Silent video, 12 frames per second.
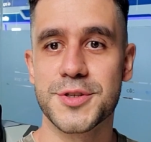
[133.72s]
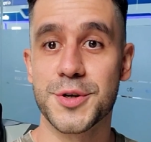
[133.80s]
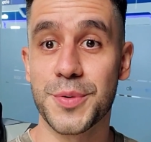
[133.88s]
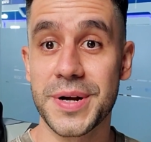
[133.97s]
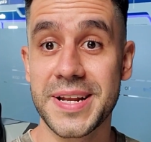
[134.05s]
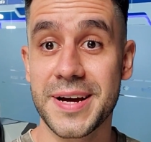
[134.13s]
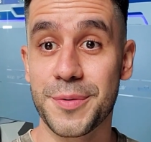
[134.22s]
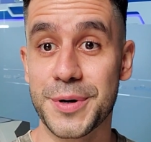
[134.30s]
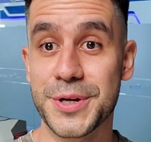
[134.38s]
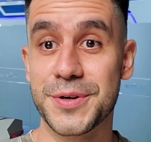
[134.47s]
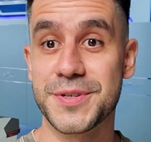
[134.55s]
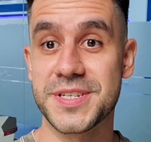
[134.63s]
right now
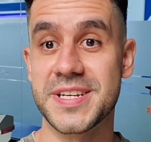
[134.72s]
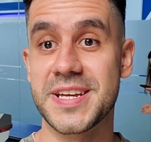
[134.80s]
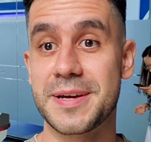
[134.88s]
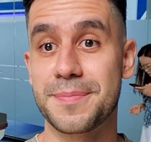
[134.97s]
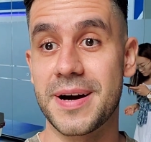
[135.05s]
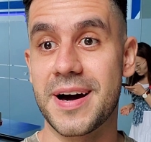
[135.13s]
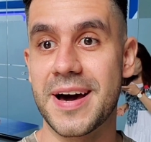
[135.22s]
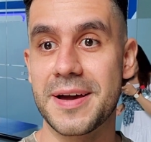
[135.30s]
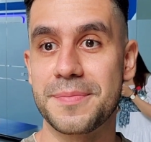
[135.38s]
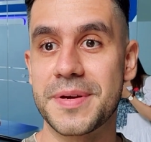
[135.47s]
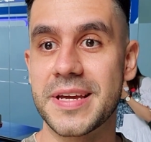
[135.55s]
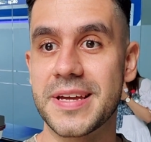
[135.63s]
what you're seeing
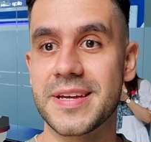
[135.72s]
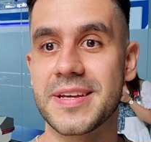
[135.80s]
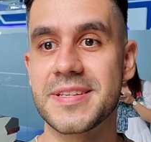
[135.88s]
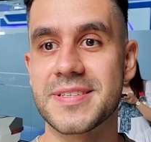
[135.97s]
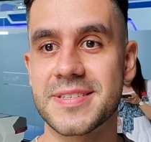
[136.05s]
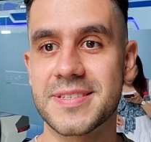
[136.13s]
behind me, it's